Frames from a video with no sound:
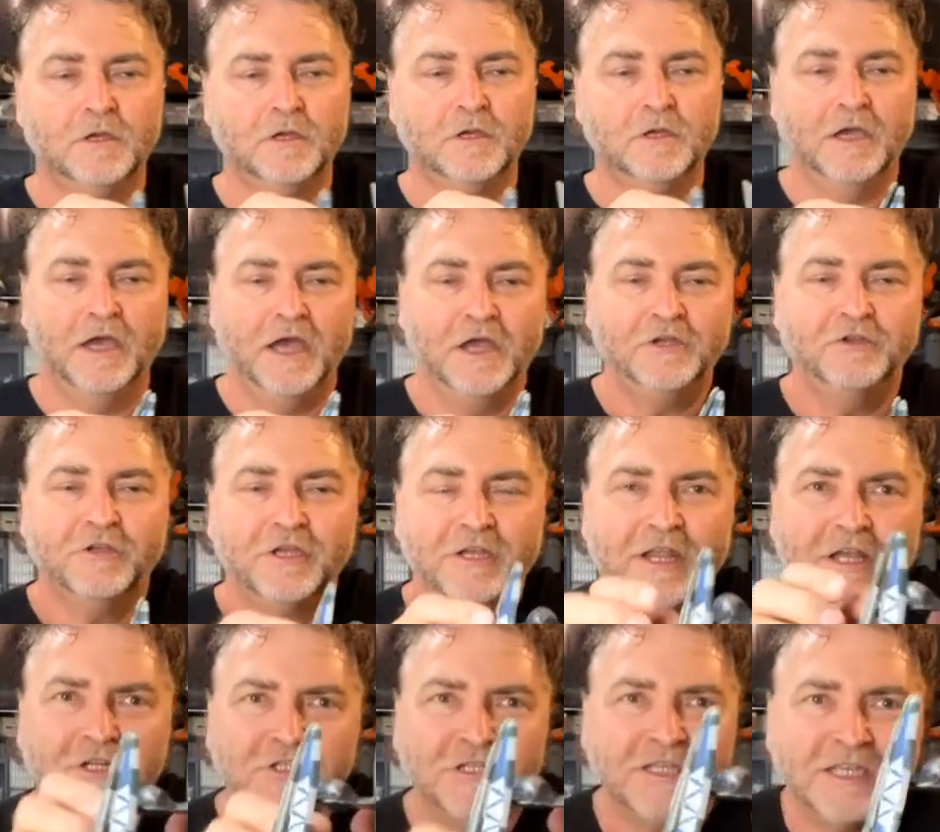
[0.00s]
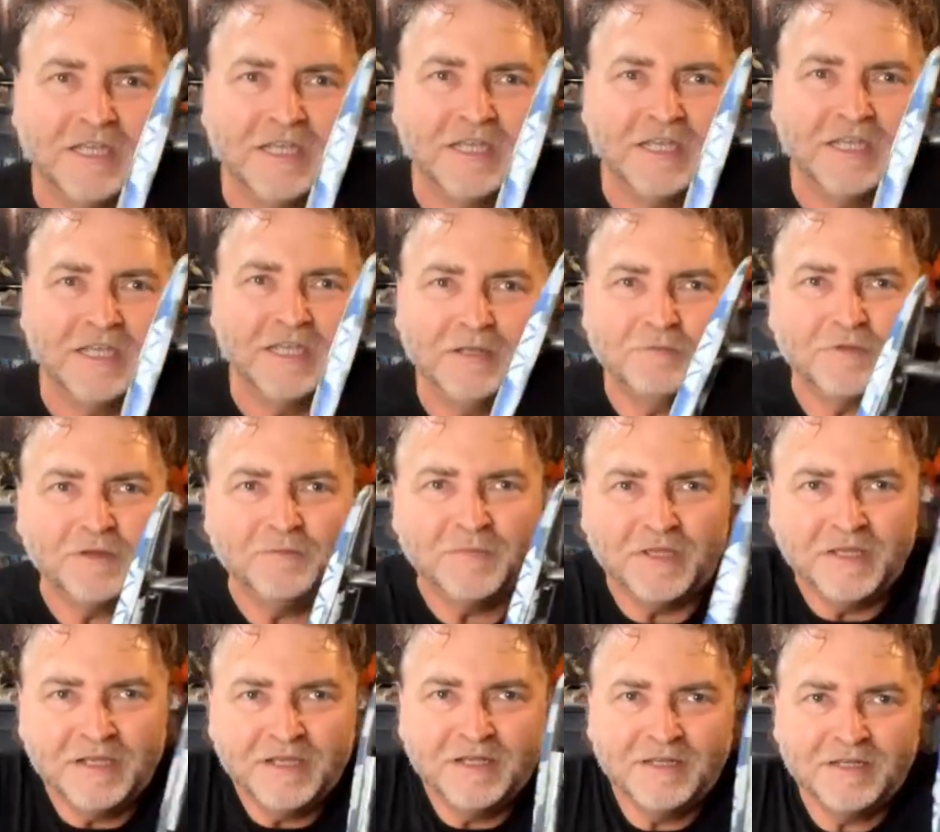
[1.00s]
And you can actually keep them
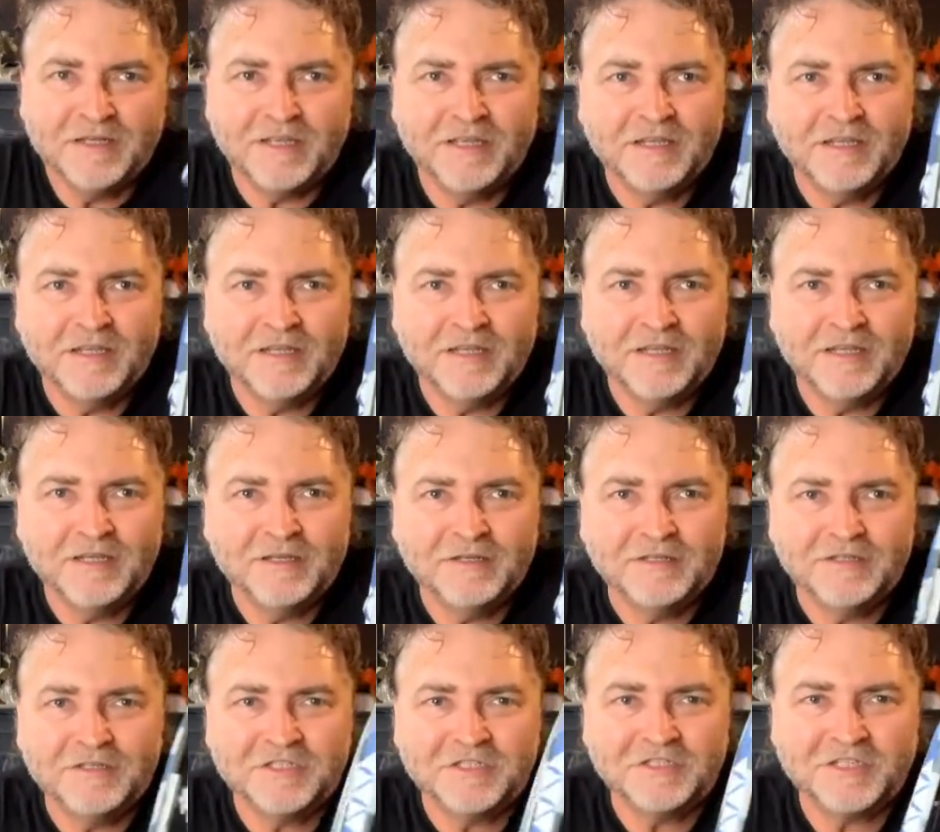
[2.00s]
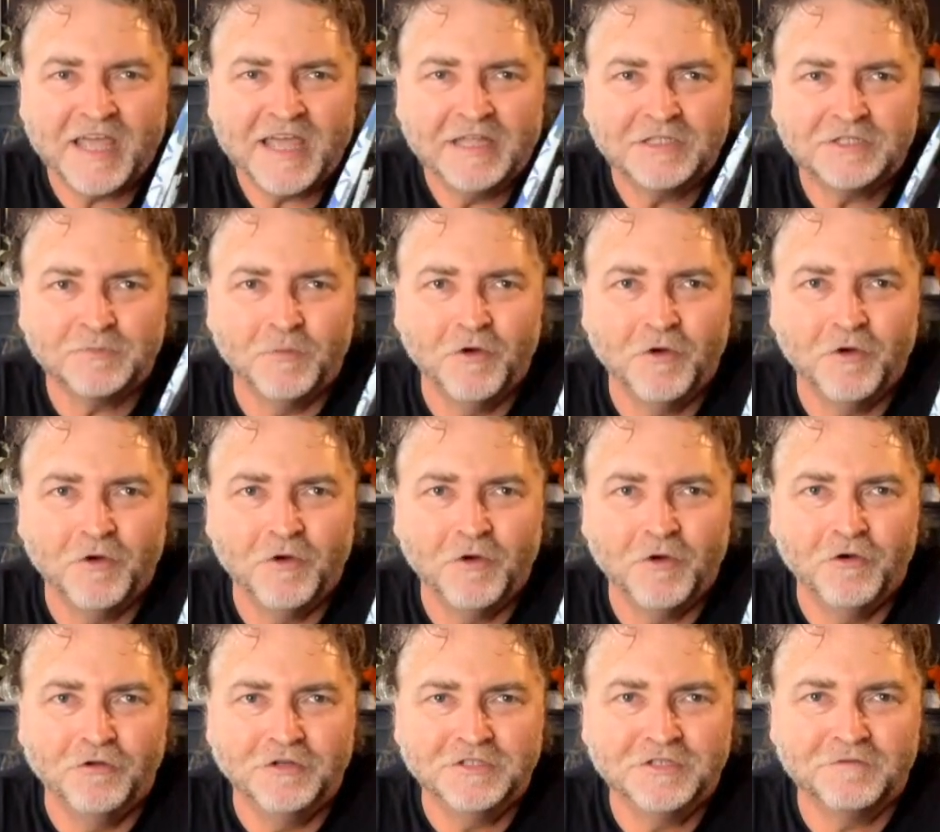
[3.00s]
in stance mode
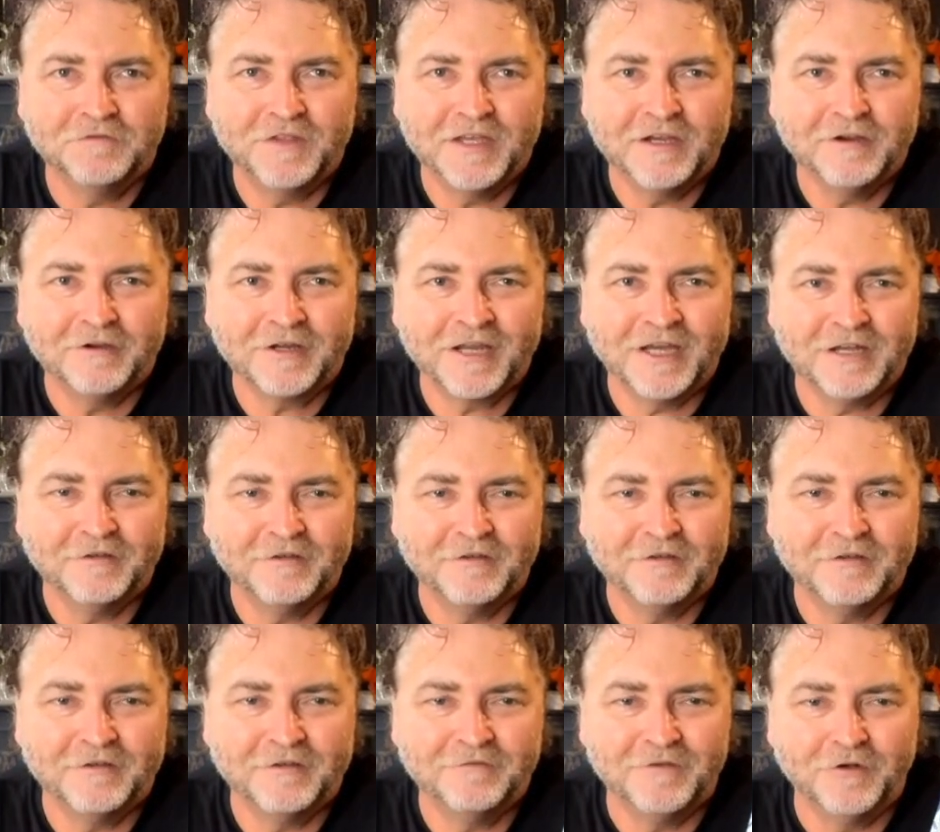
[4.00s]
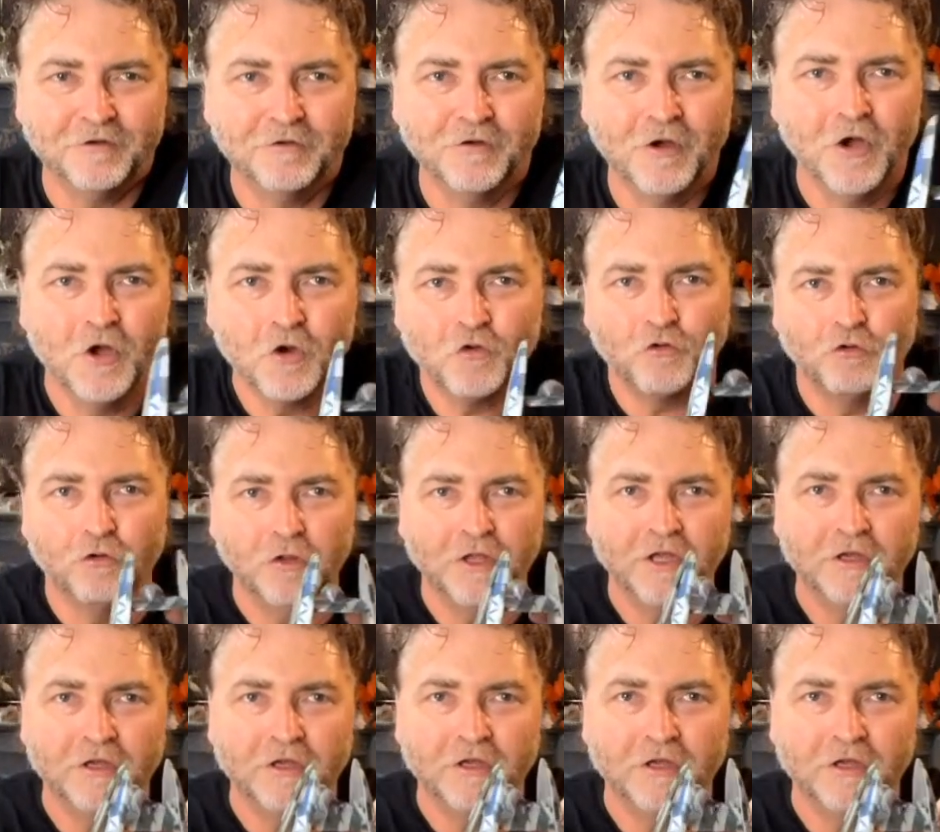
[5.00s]
as if they're kind of, you know,
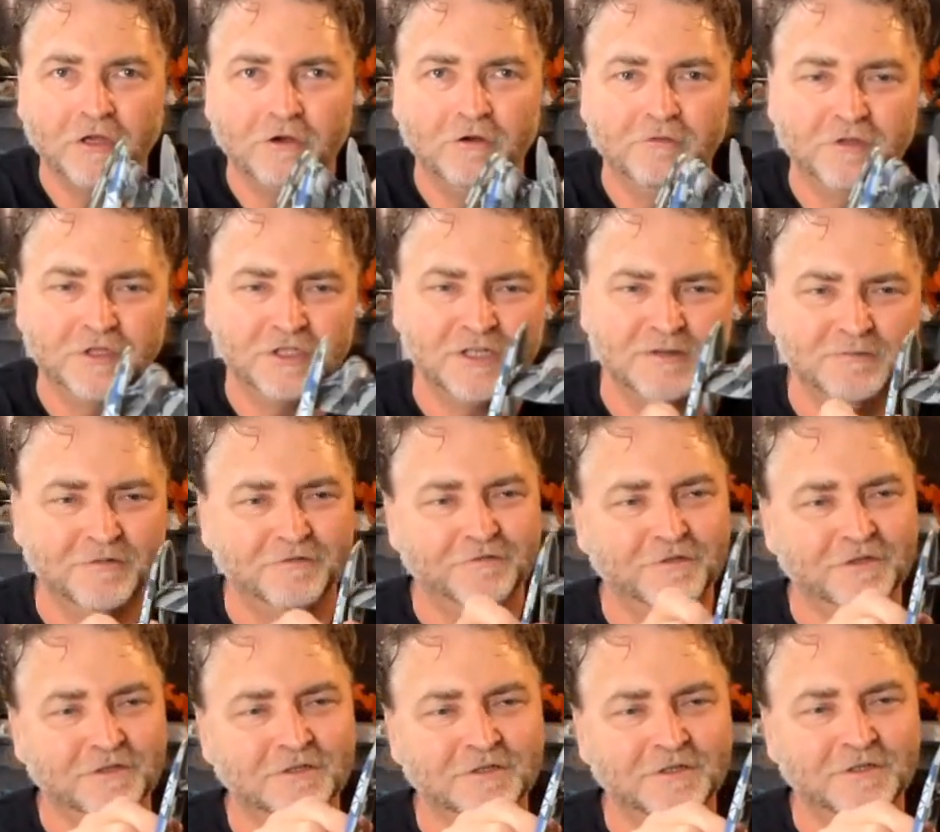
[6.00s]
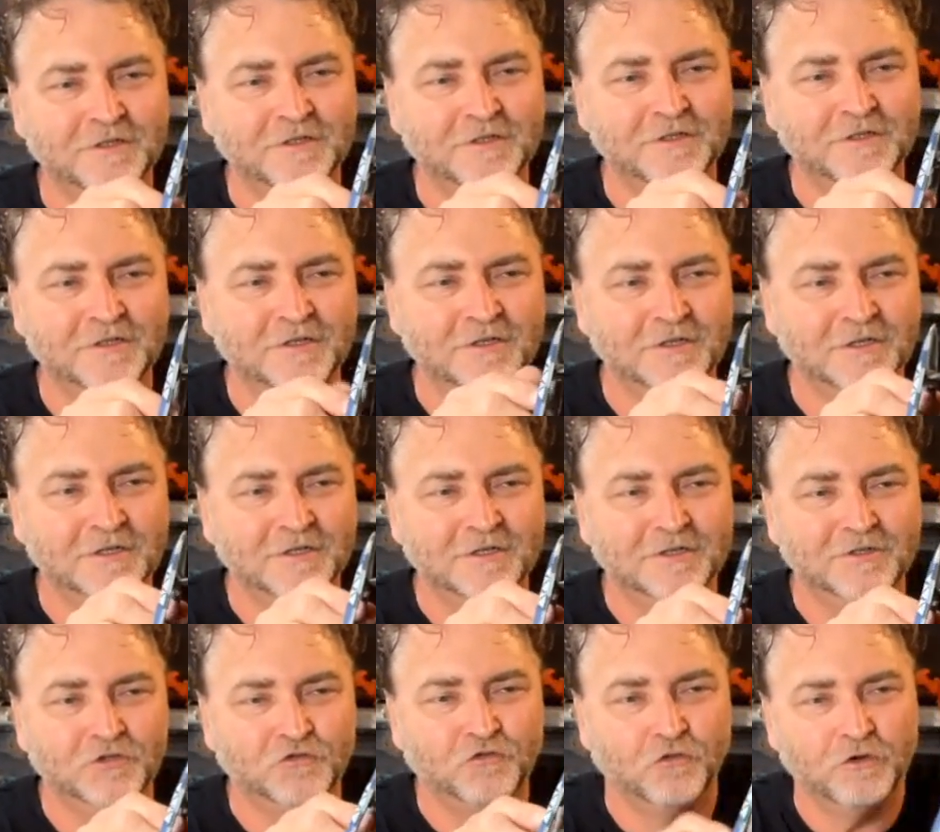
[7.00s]
crawling over the top of the
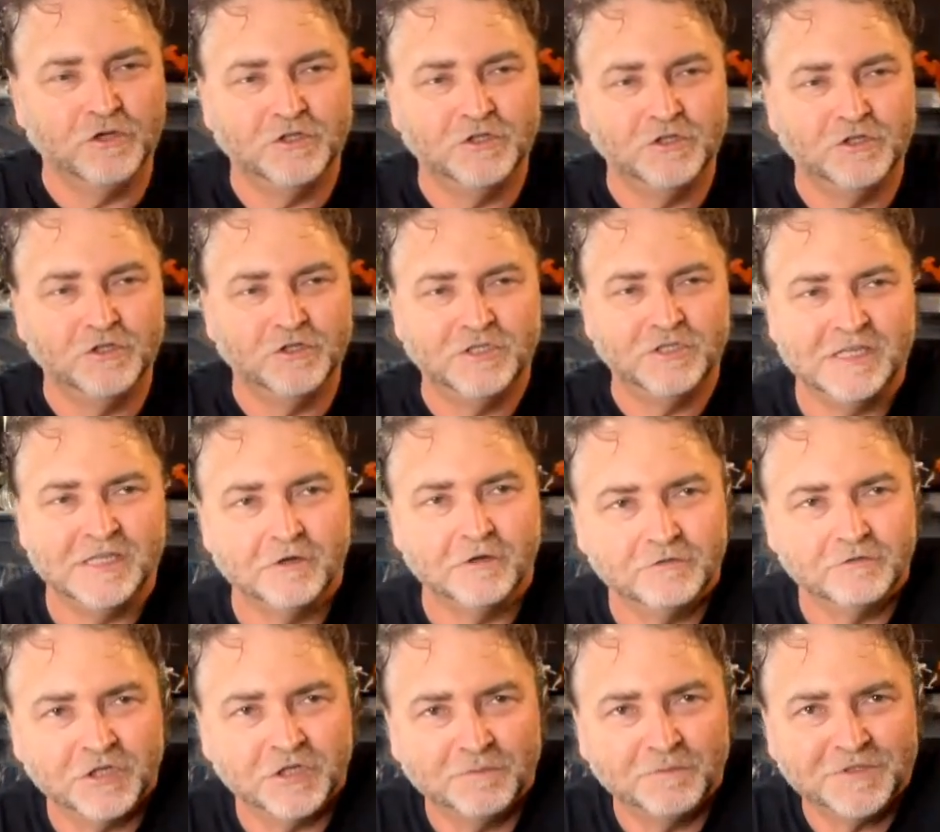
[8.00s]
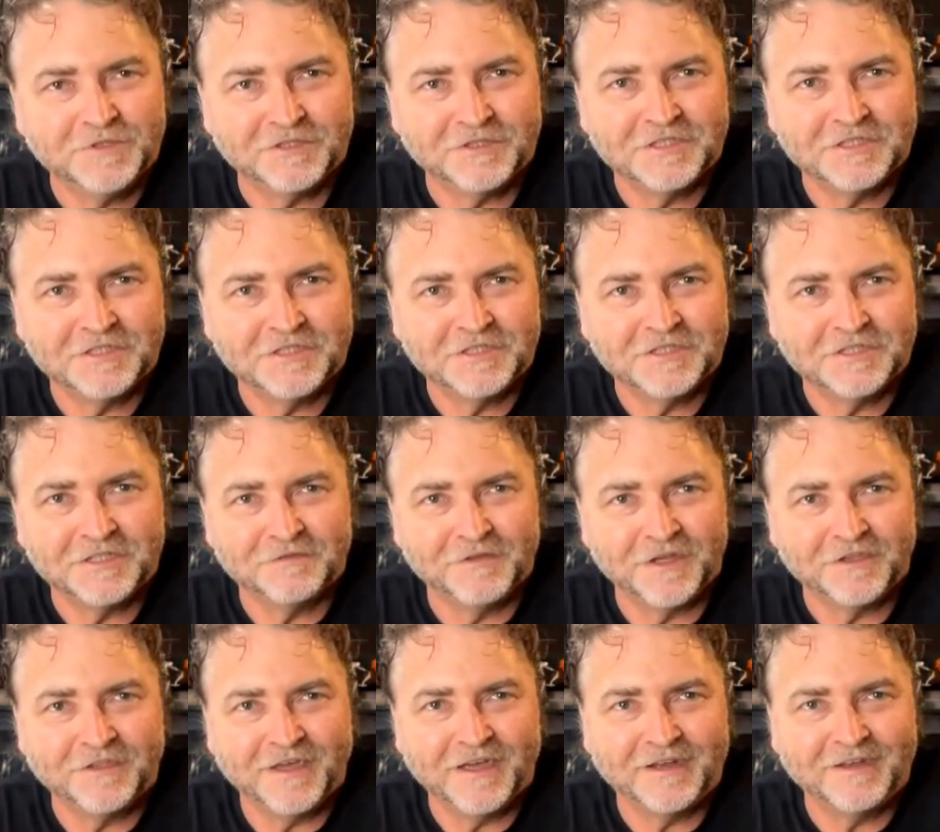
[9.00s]
droid deco ships and stuff like
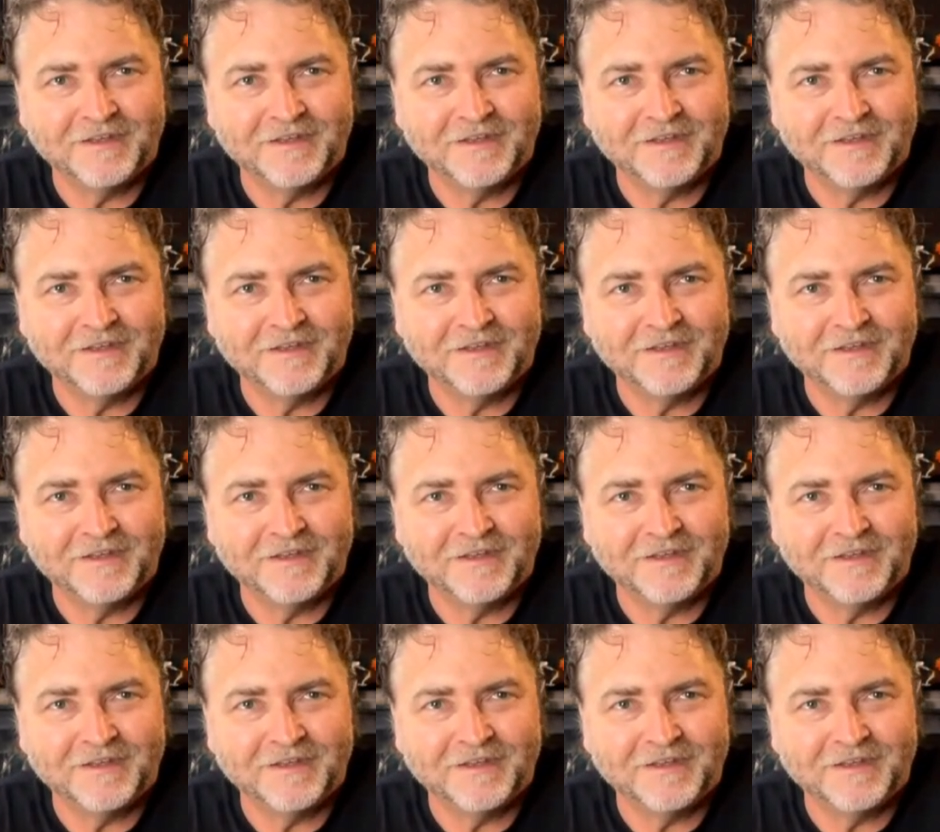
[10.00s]
that.